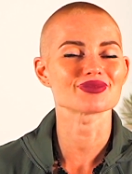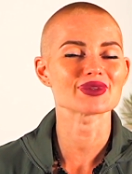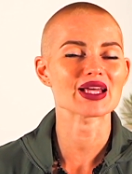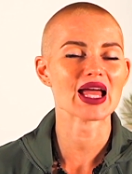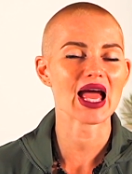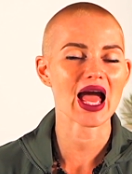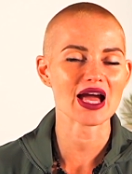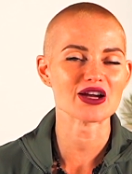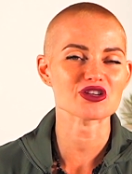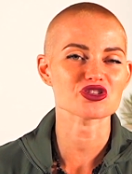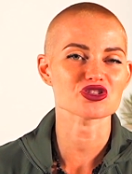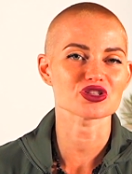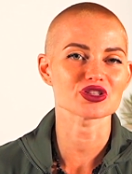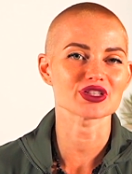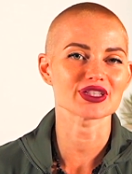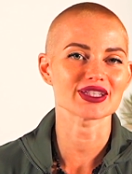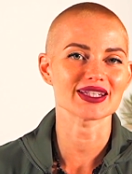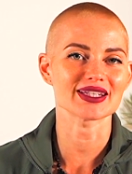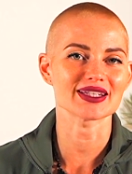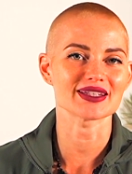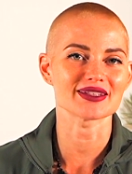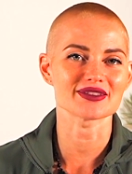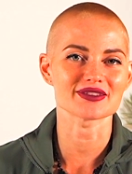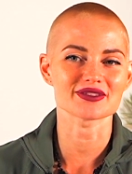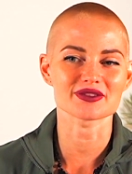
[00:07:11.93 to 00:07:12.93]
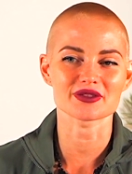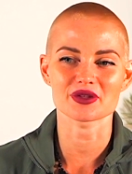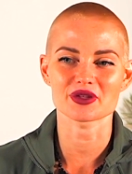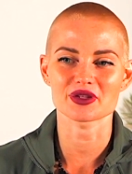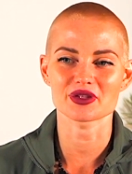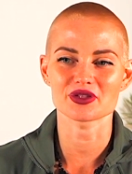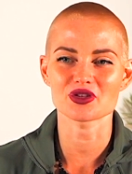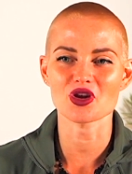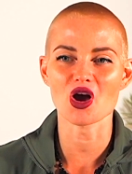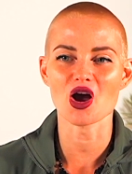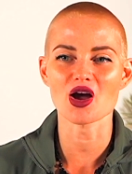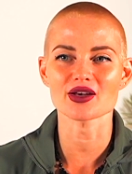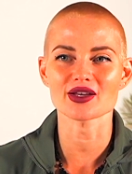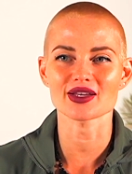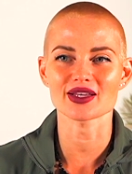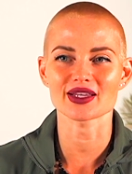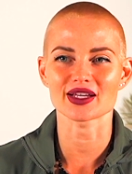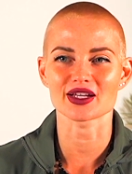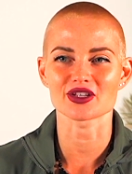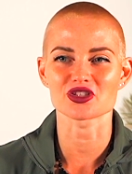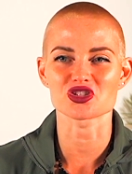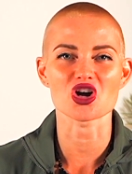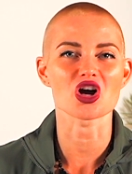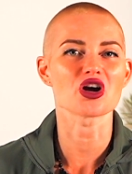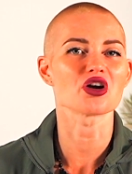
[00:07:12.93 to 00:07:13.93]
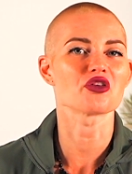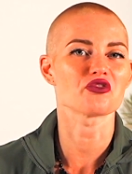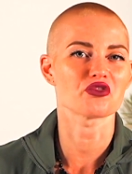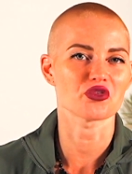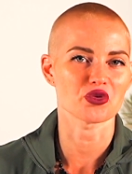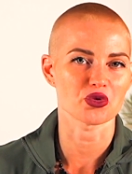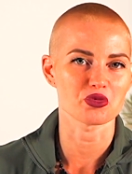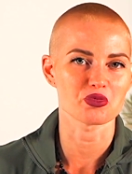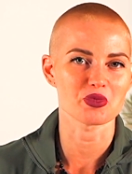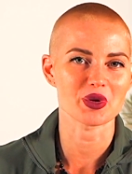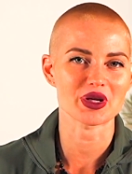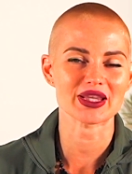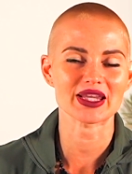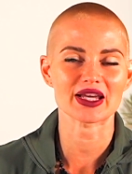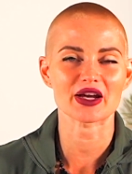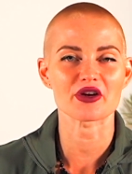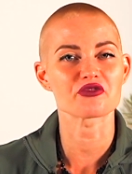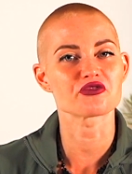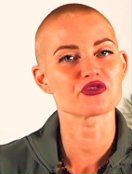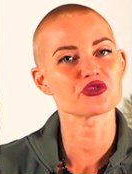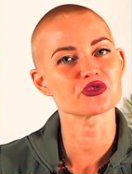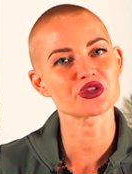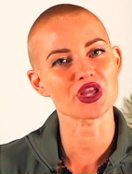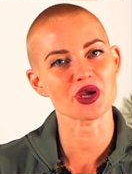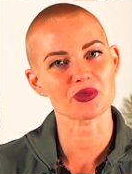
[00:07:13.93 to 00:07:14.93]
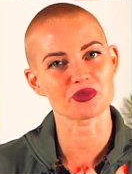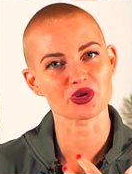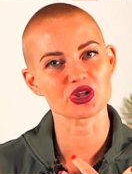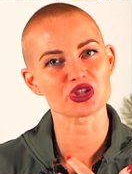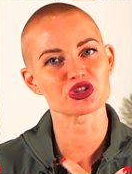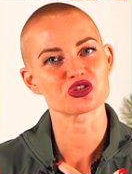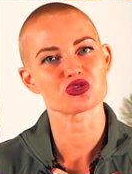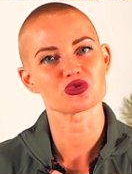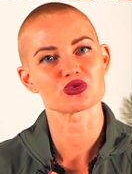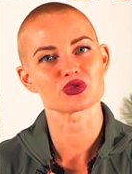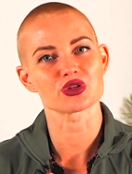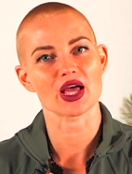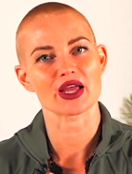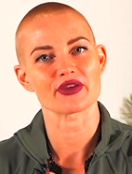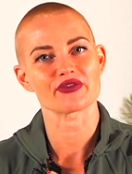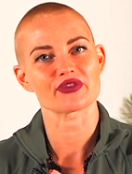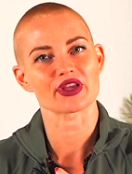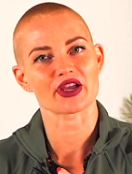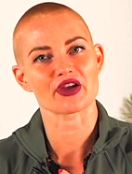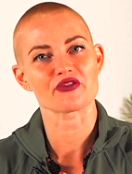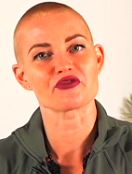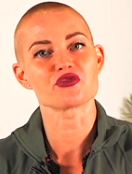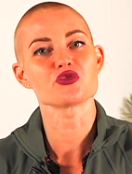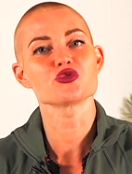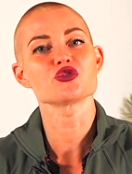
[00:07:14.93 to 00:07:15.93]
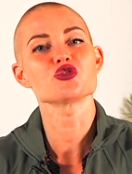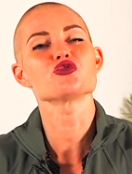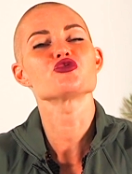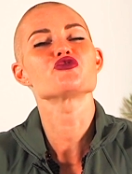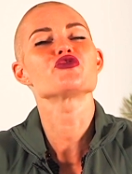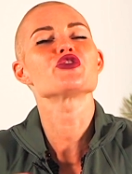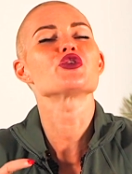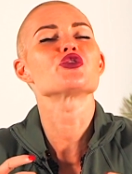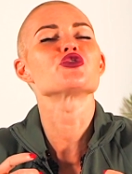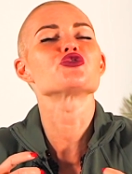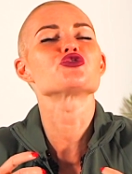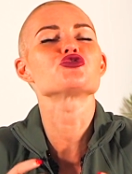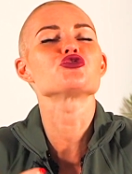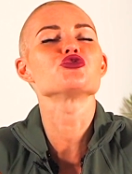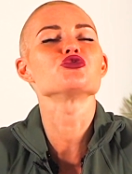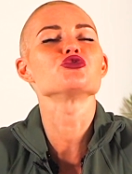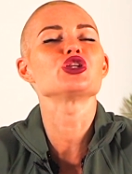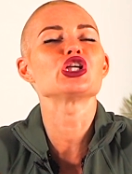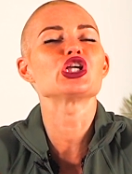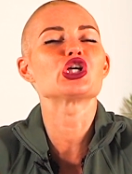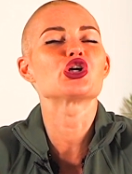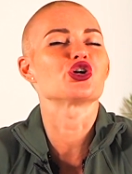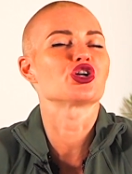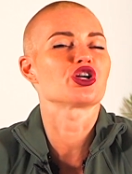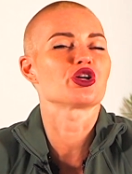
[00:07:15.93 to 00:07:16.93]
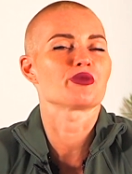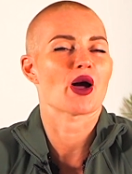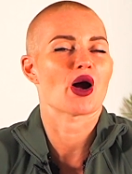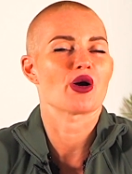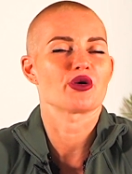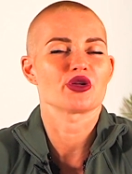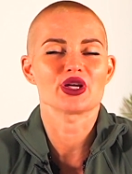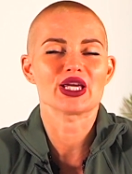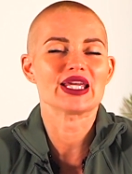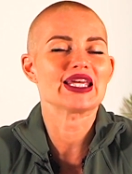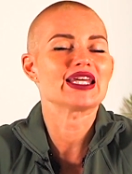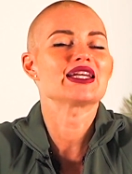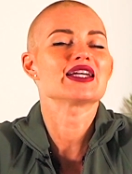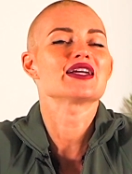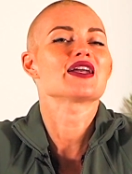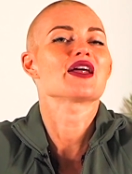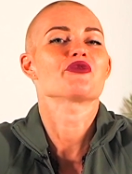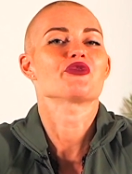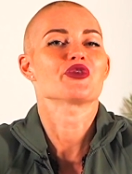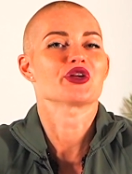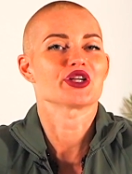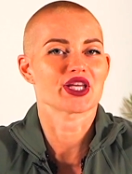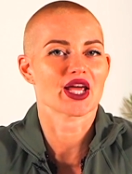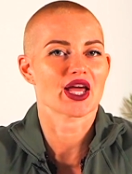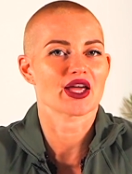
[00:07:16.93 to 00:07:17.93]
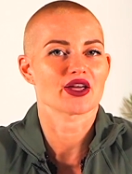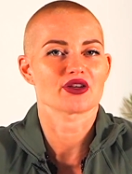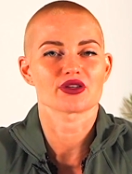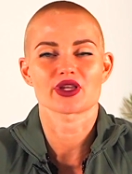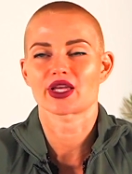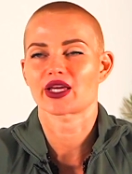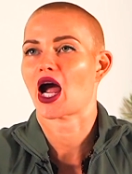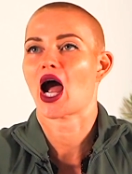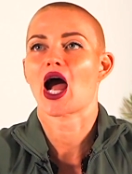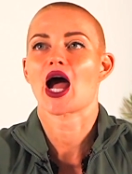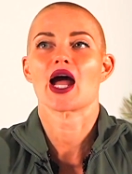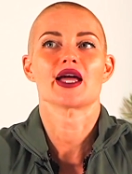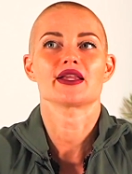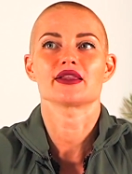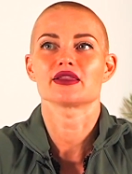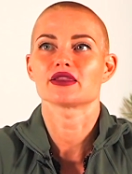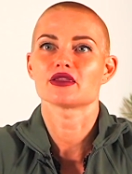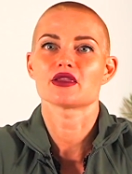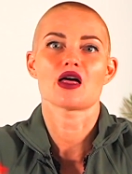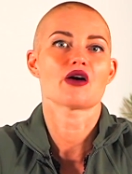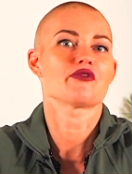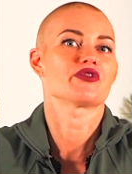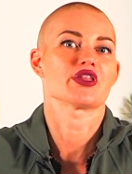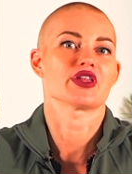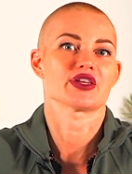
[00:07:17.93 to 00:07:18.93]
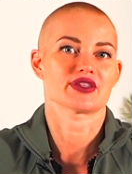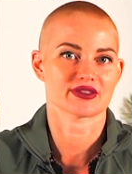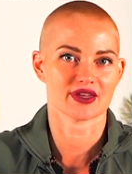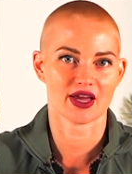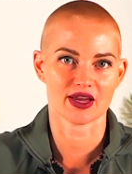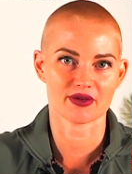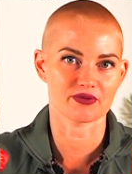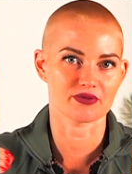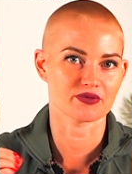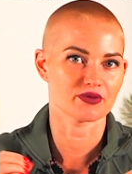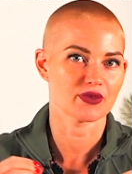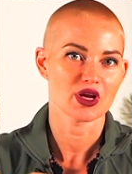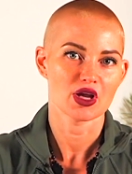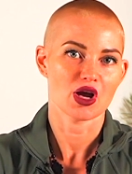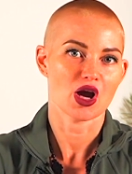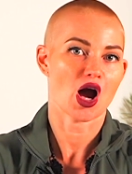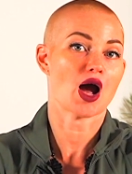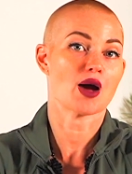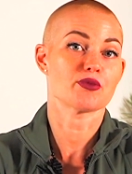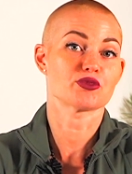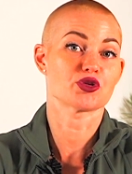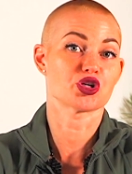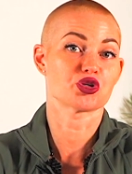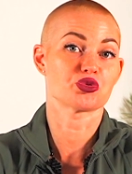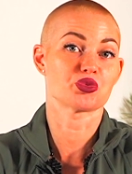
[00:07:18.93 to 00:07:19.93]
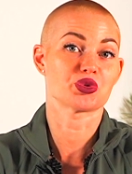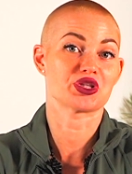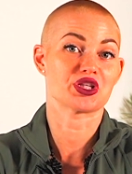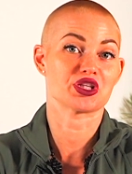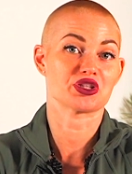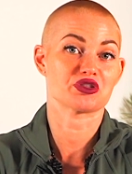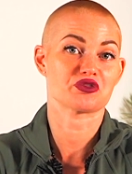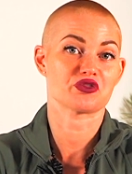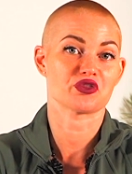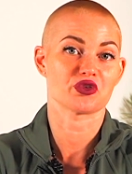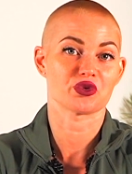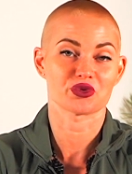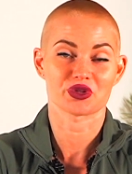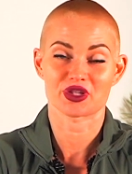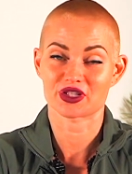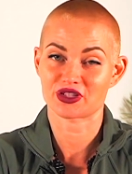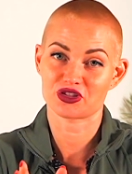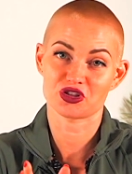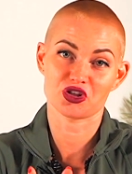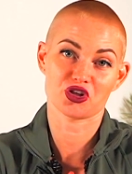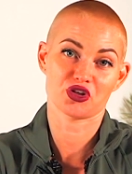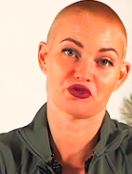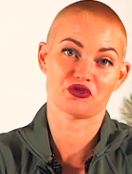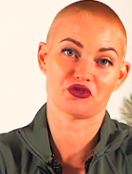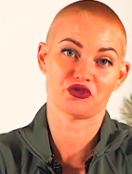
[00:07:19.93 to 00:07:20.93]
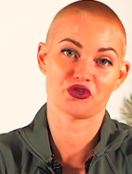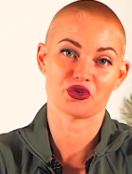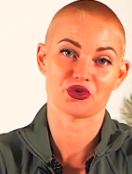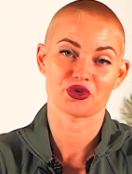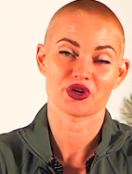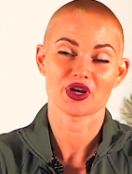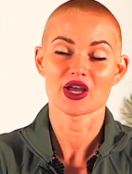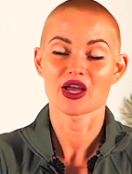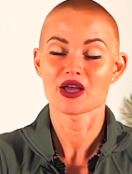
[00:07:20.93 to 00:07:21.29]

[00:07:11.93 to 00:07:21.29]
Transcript: actually is not like a junk food, but like a food that brings you life, like a food you feel truly good about. You eat it every day. You're like, I love this. I'm I'm good with this food. This is a good food.